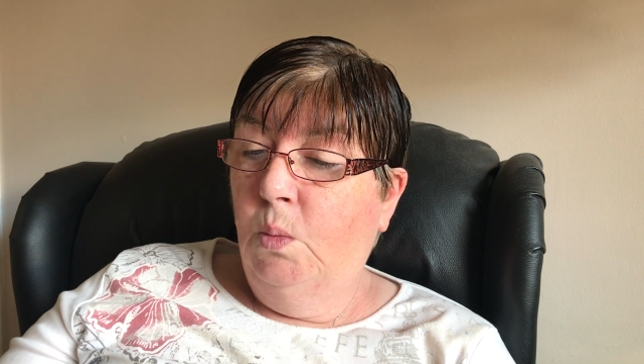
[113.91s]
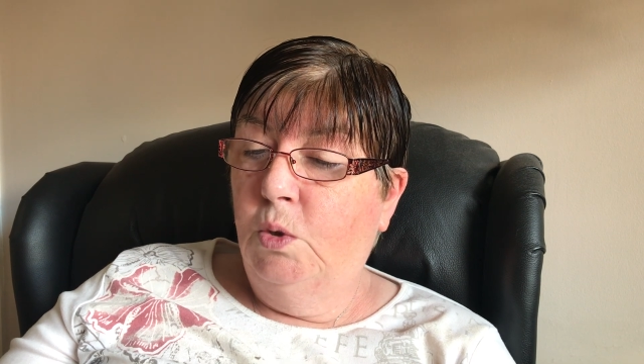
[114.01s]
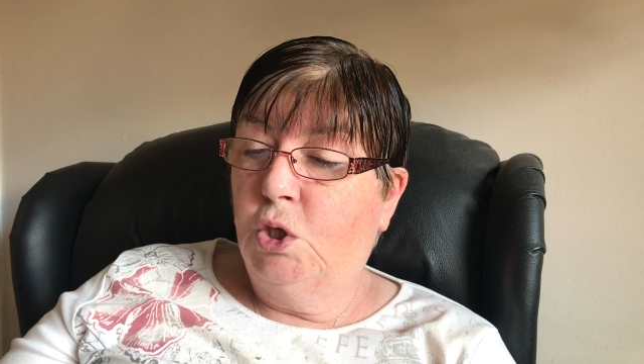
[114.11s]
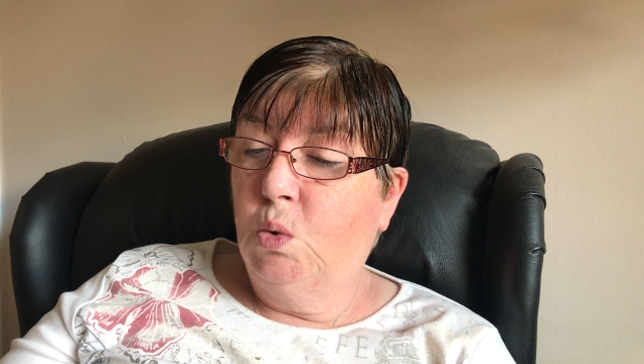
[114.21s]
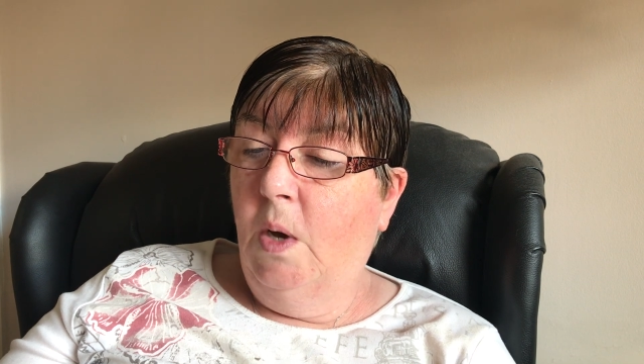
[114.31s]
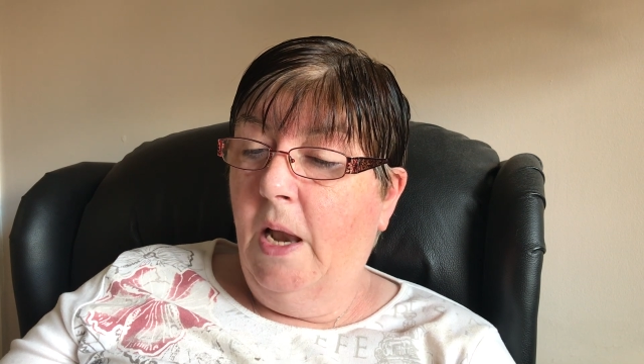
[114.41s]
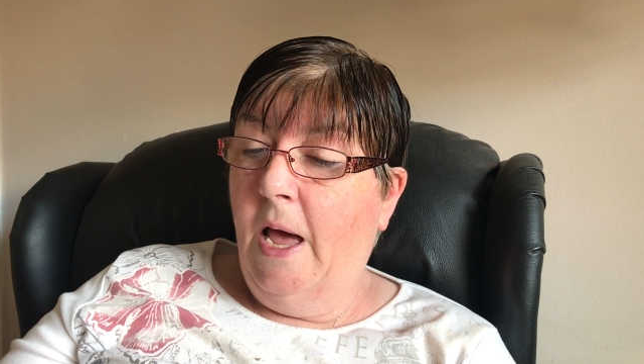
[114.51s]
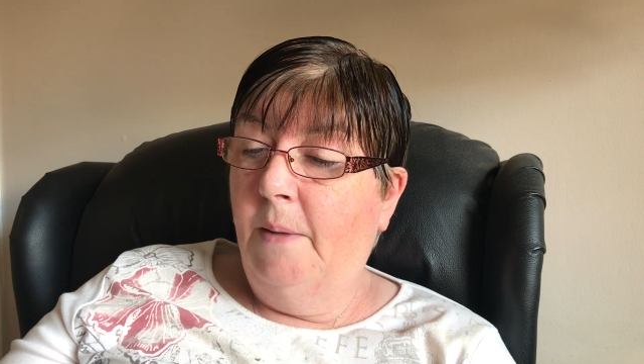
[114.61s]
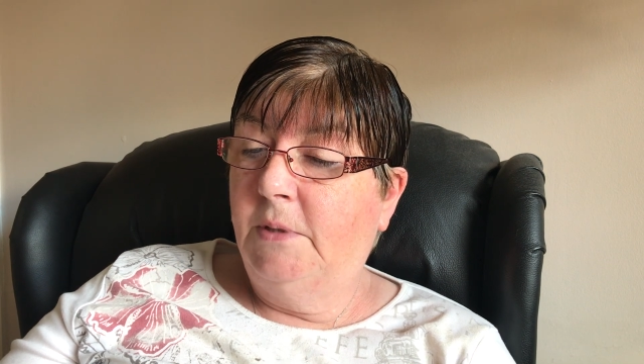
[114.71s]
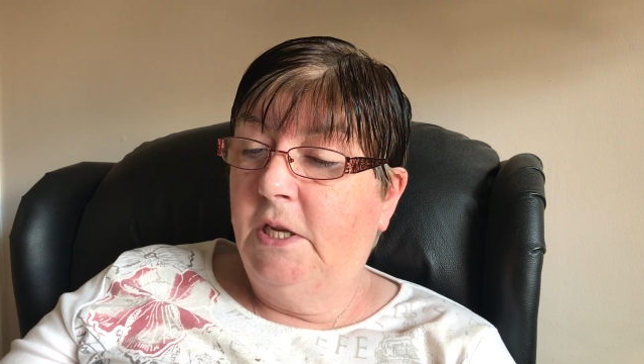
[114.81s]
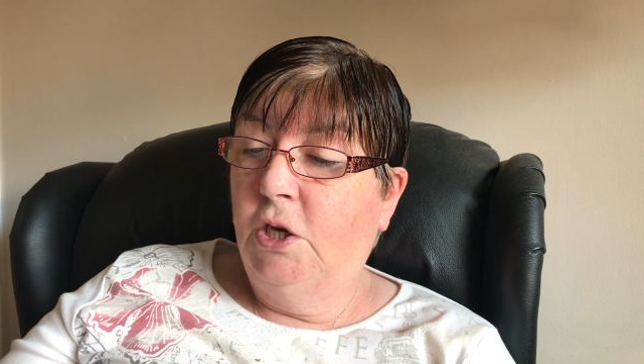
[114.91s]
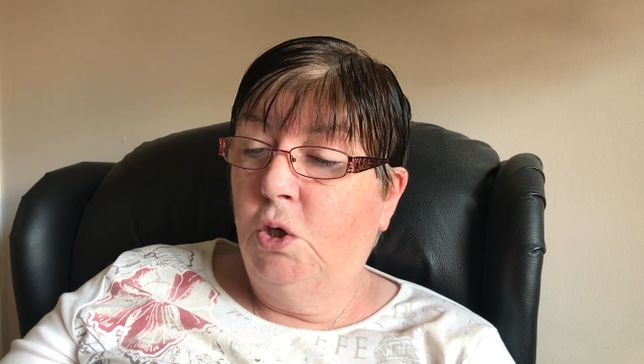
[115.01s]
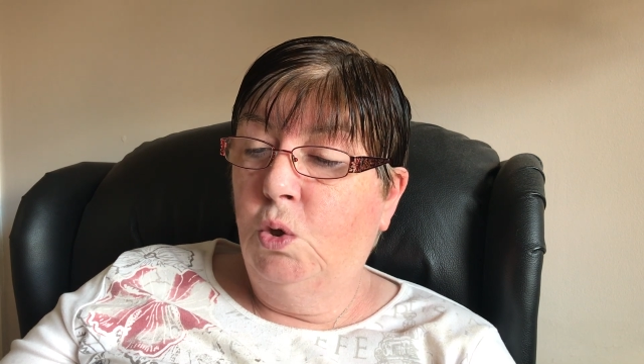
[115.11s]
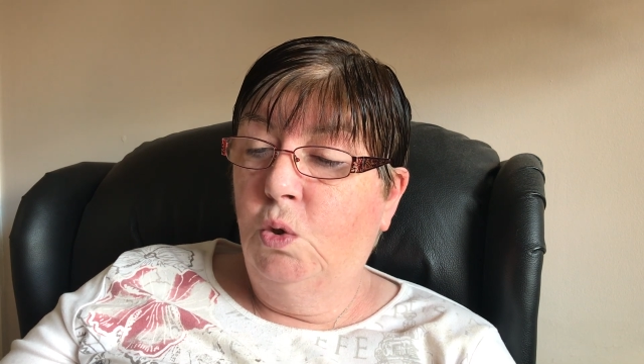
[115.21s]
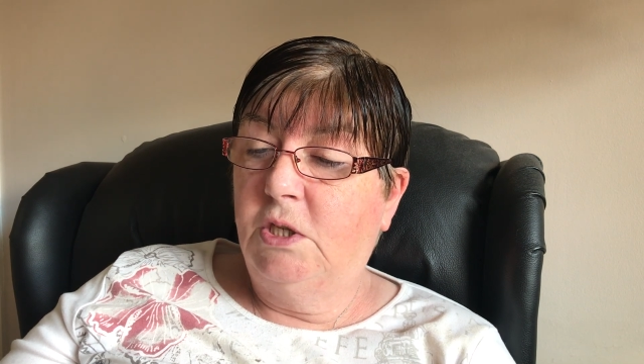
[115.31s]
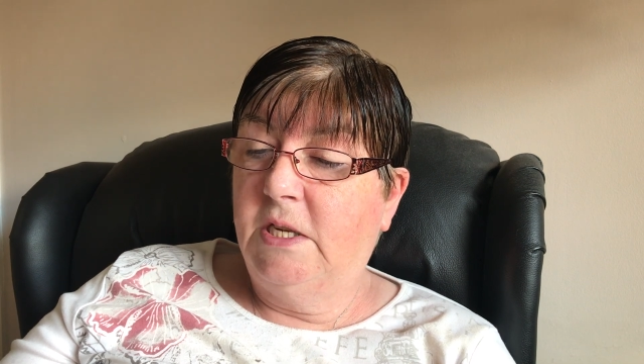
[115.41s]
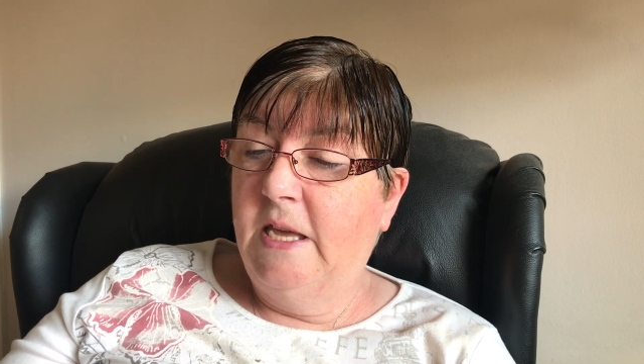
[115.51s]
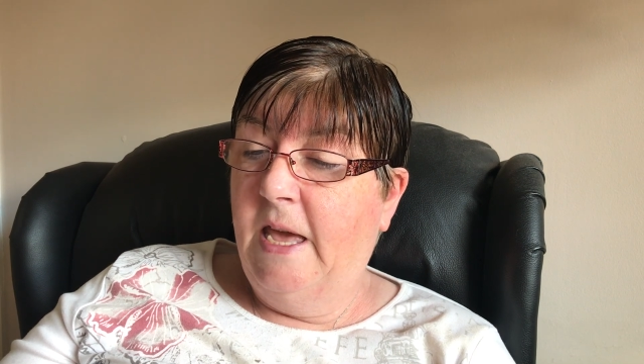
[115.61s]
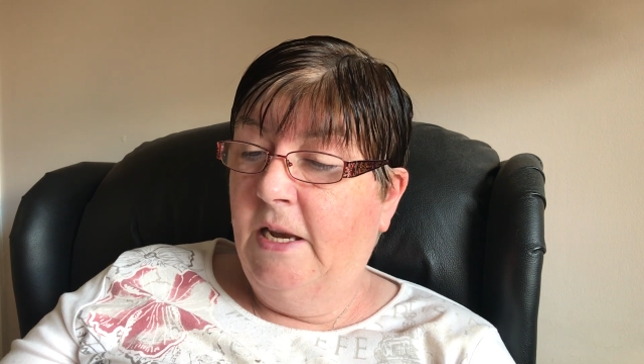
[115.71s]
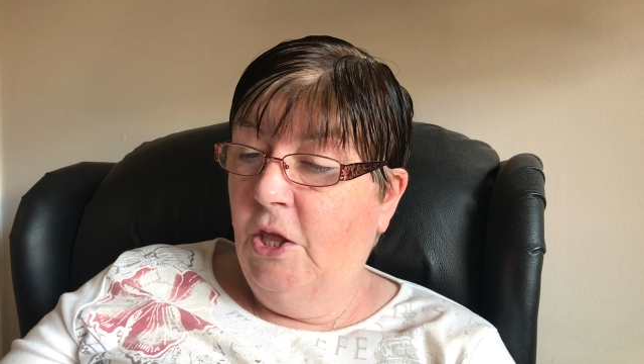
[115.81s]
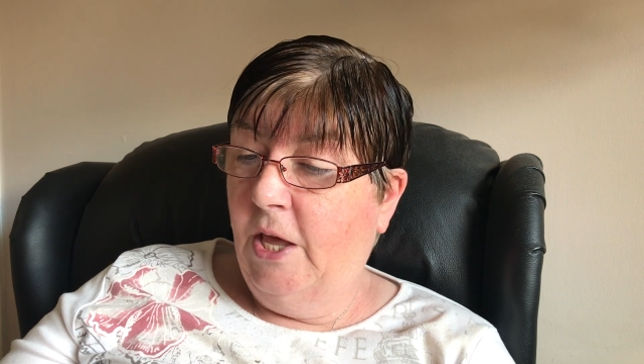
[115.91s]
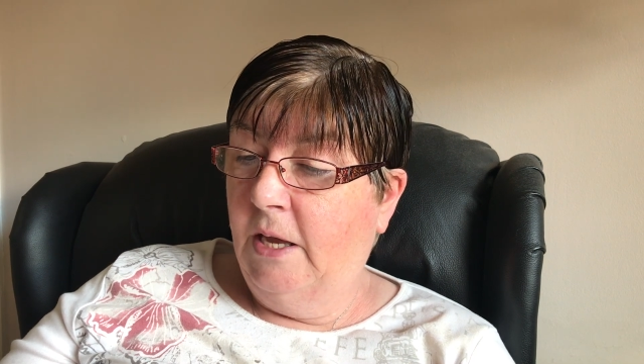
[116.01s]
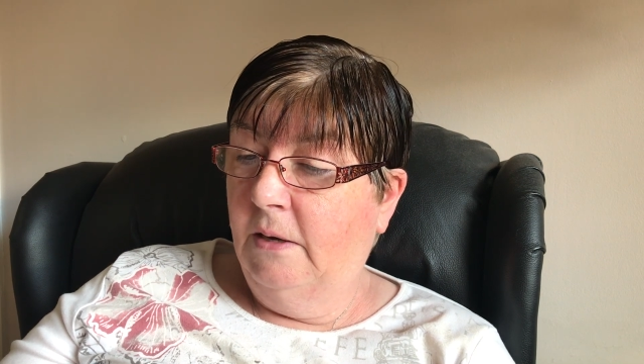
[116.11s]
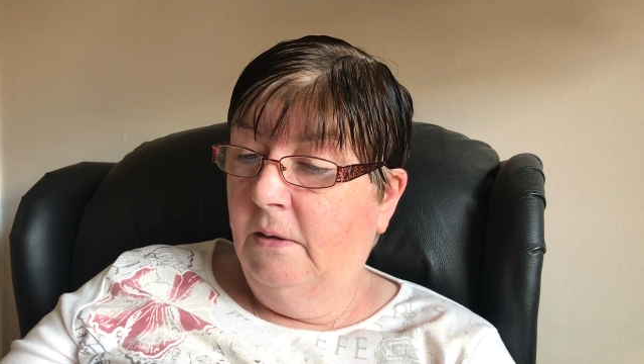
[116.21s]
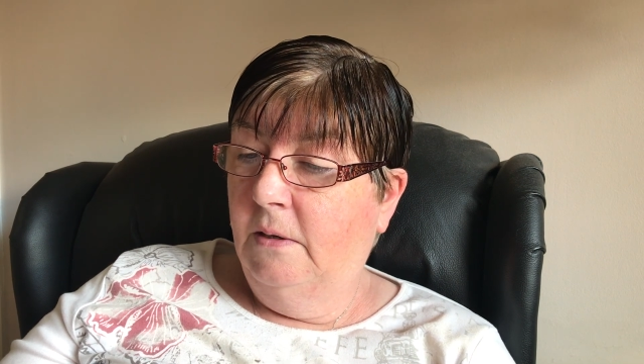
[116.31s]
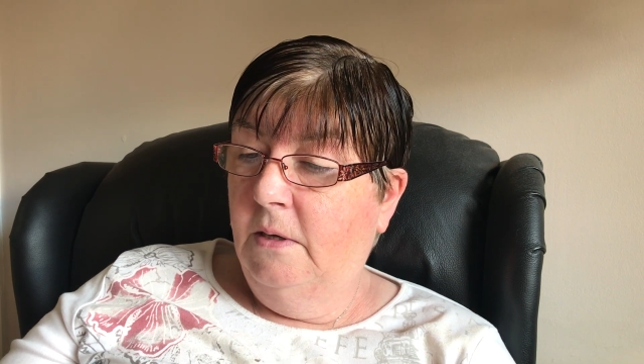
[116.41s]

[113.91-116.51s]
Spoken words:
was so alarmed he could not say anything.